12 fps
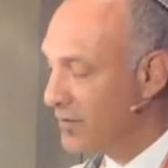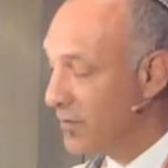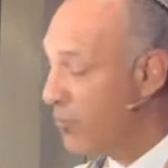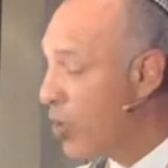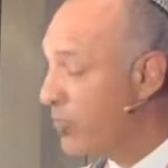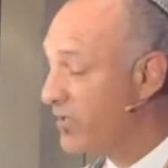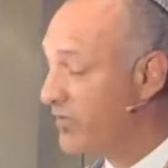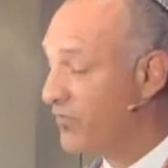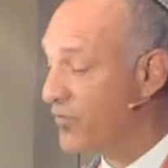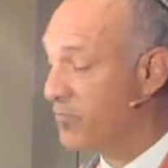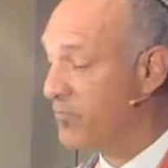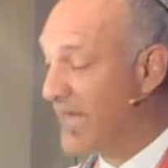A moment
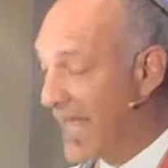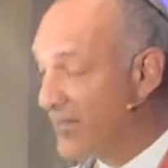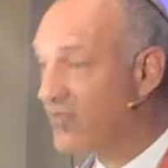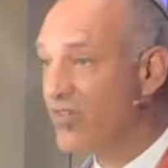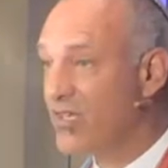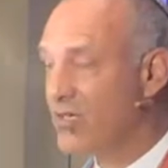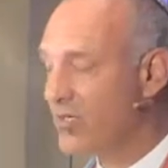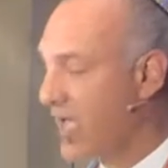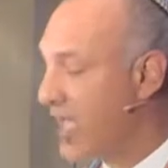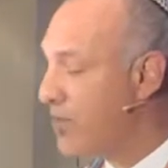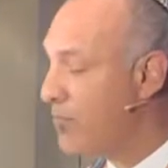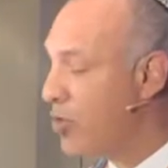for planting
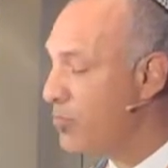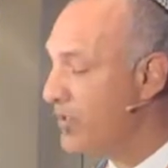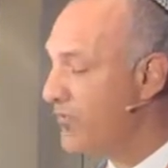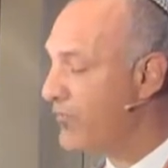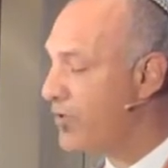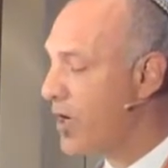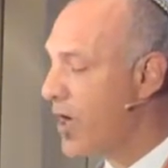and a moment for